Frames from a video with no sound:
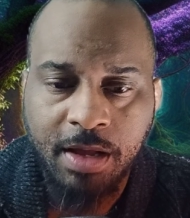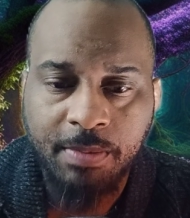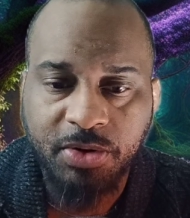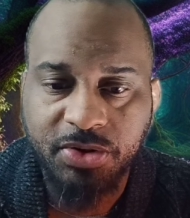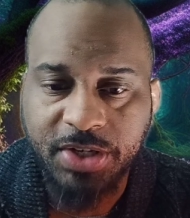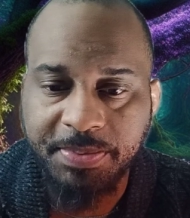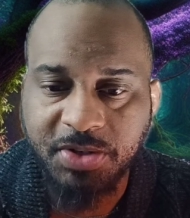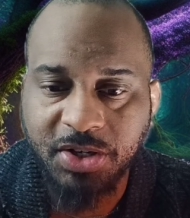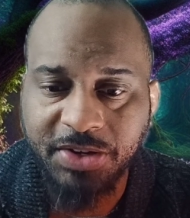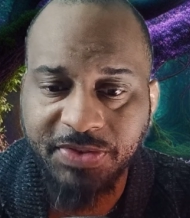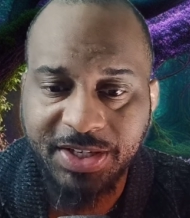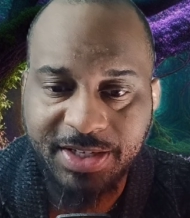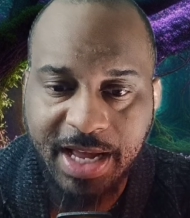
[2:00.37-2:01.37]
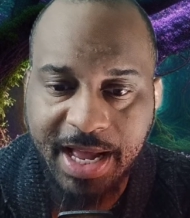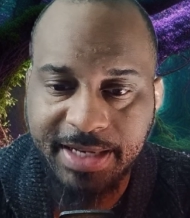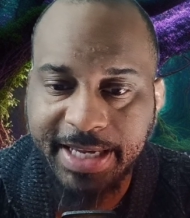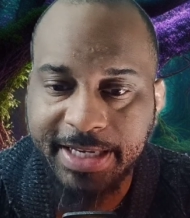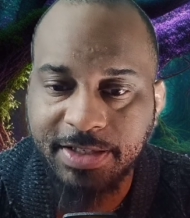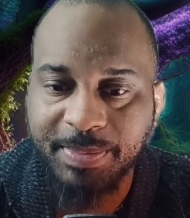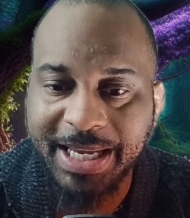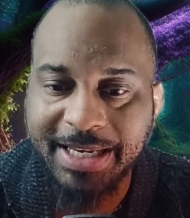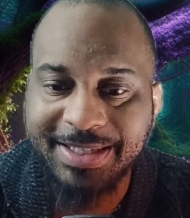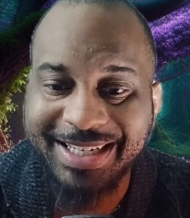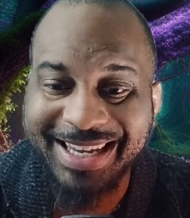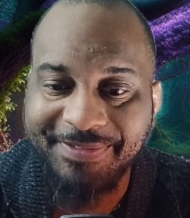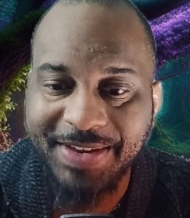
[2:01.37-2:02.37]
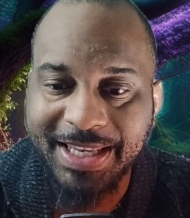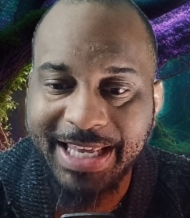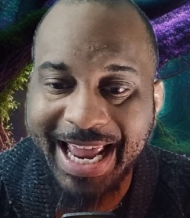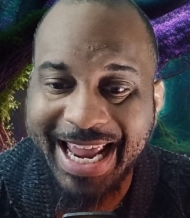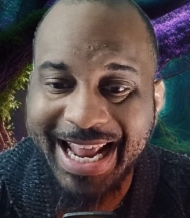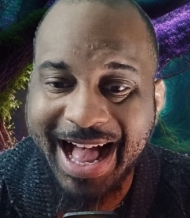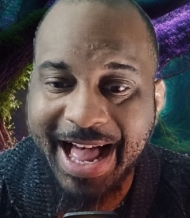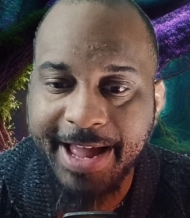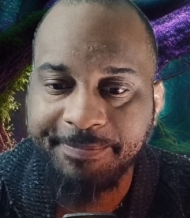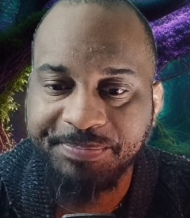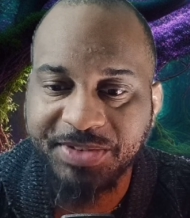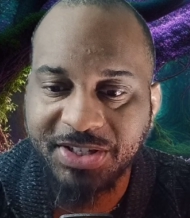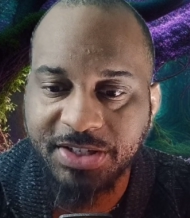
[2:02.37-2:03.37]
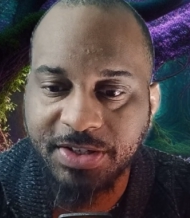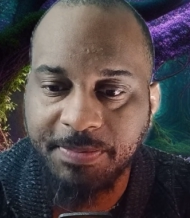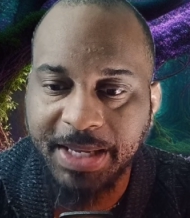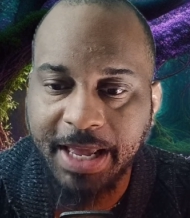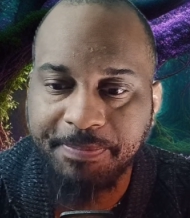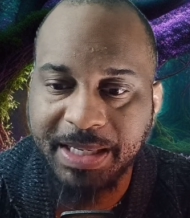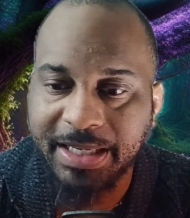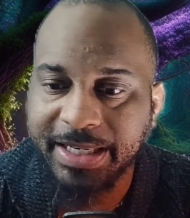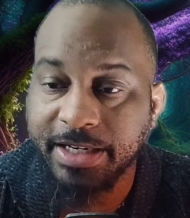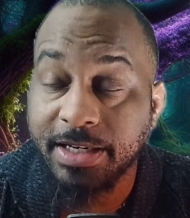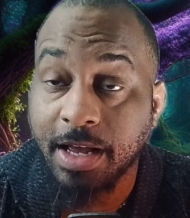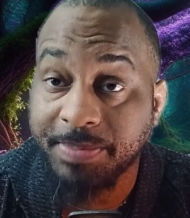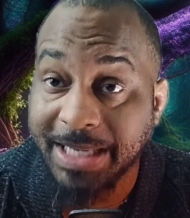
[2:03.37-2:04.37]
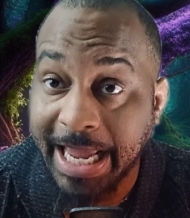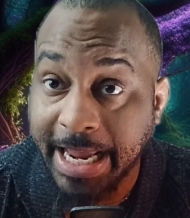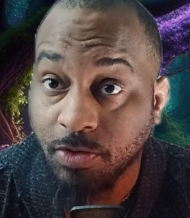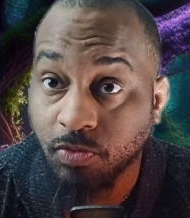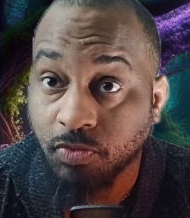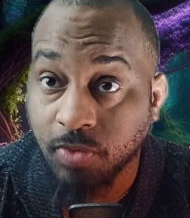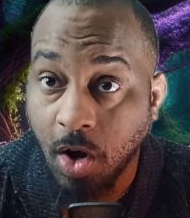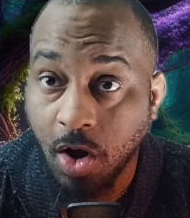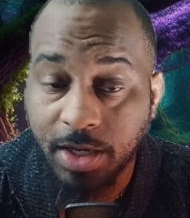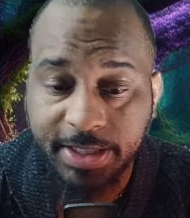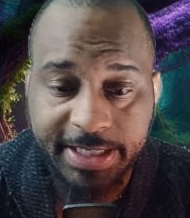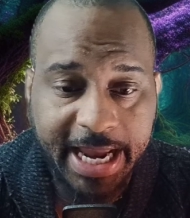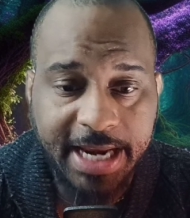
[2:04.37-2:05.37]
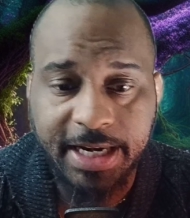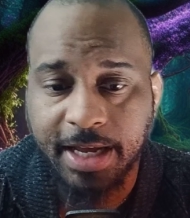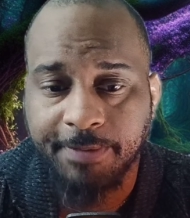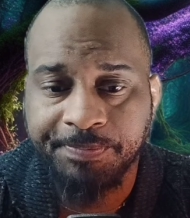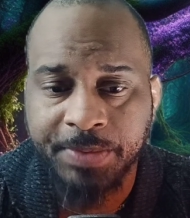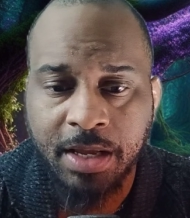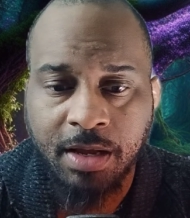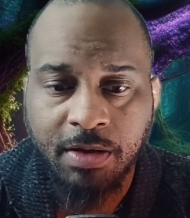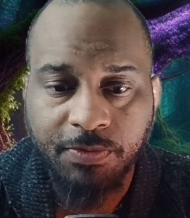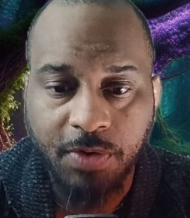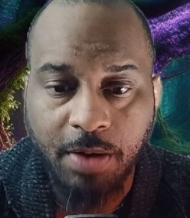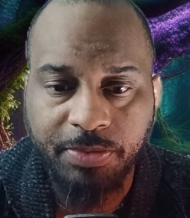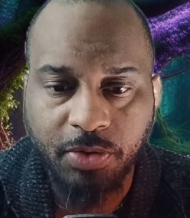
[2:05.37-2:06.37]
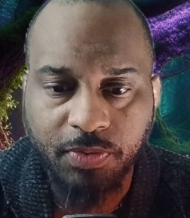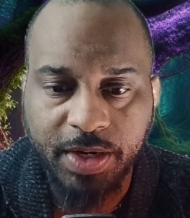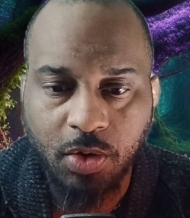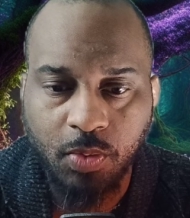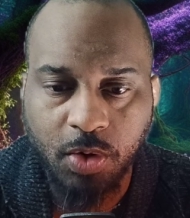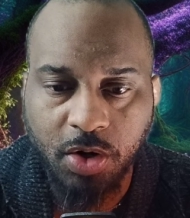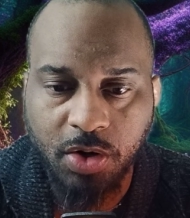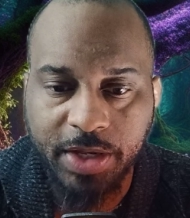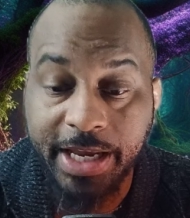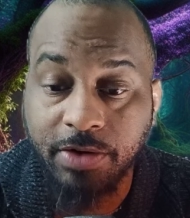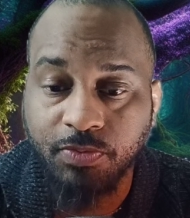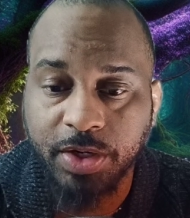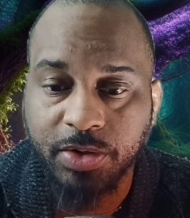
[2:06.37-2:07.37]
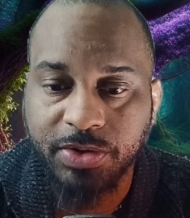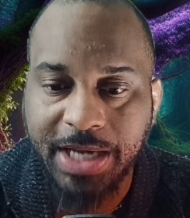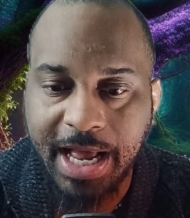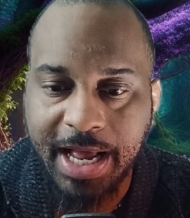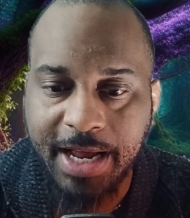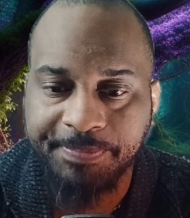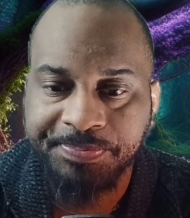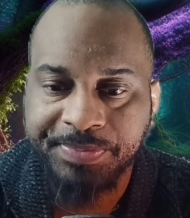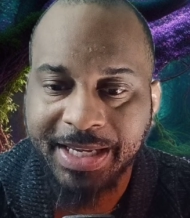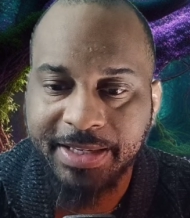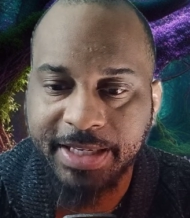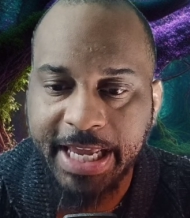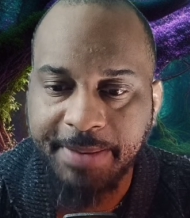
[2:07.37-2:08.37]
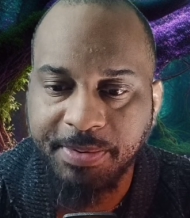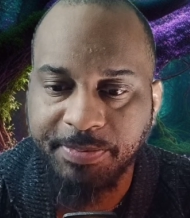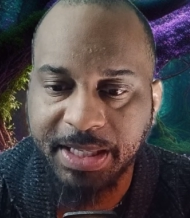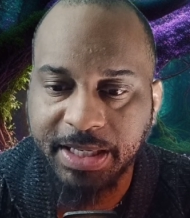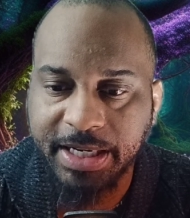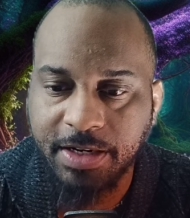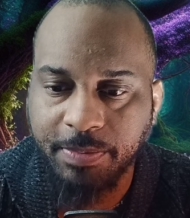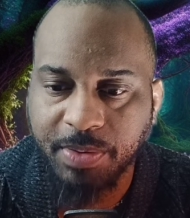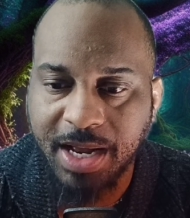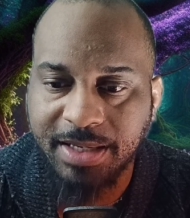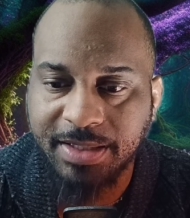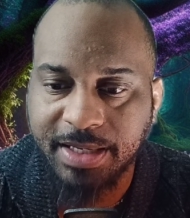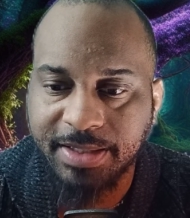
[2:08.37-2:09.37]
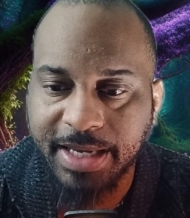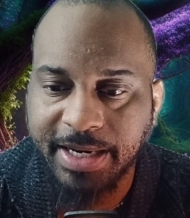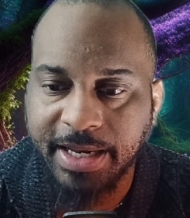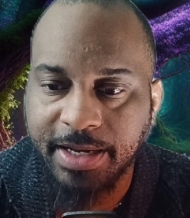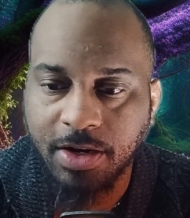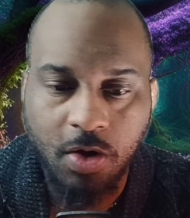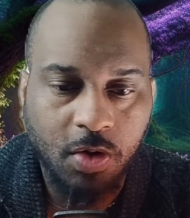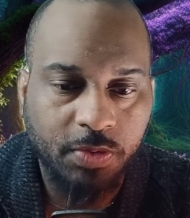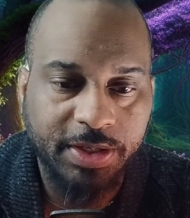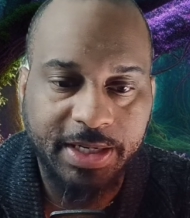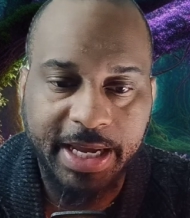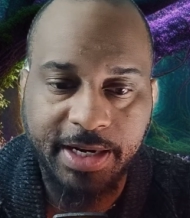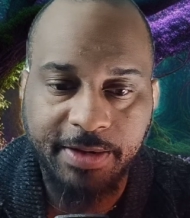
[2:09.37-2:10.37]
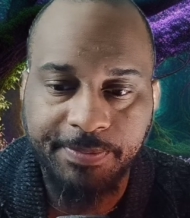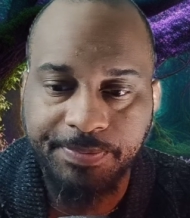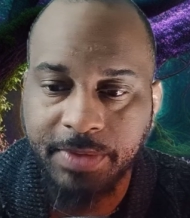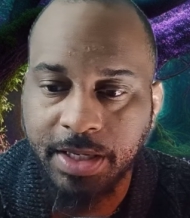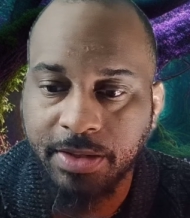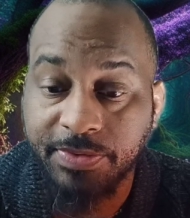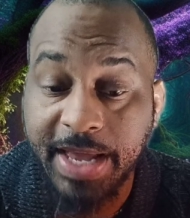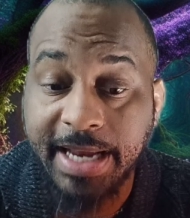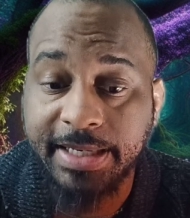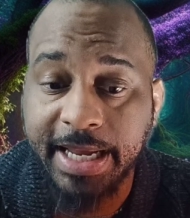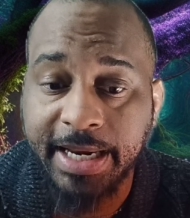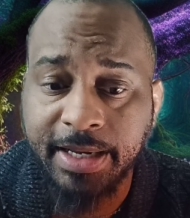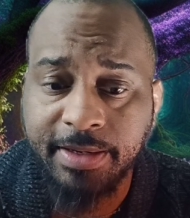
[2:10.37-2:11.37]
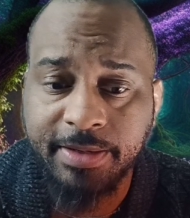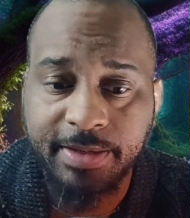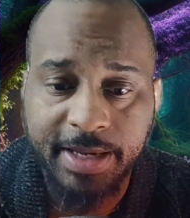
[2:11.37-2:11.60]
Perception in this context means giving the A I system the ability to obtain raw data from the real world in real time, and the capability to process and encode the data, that data